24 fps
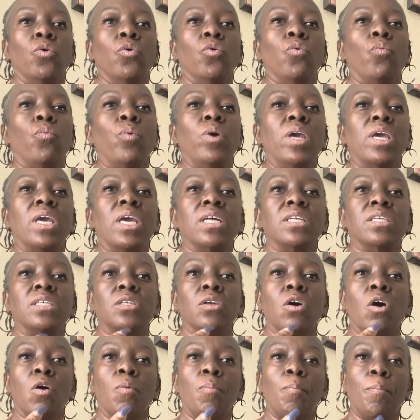we can
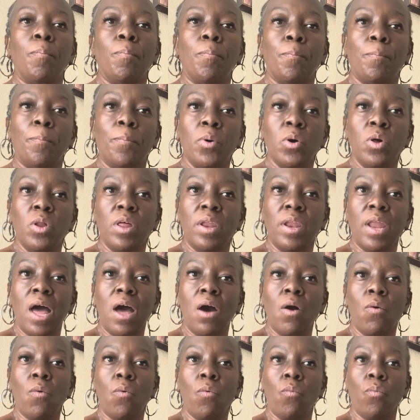start pulling
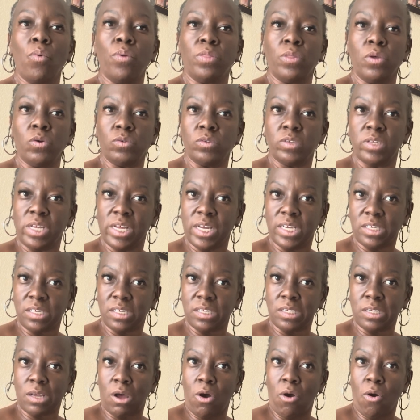out what those
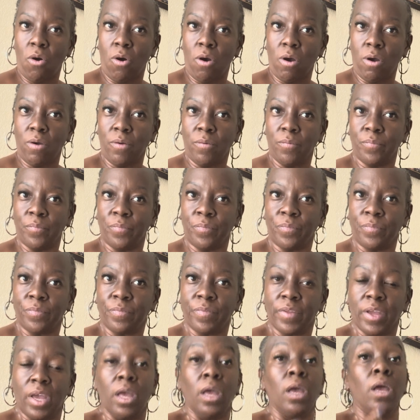lessons are.
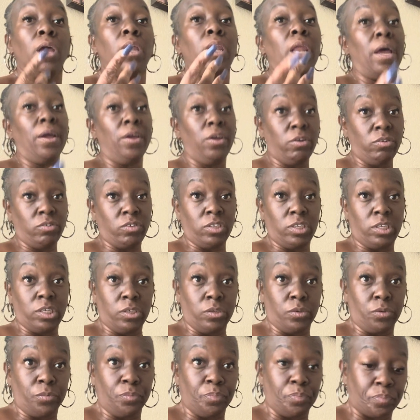Now, here's the
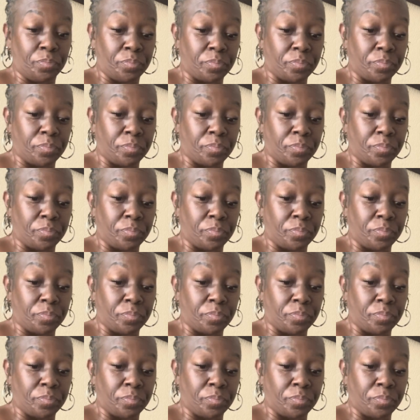deal.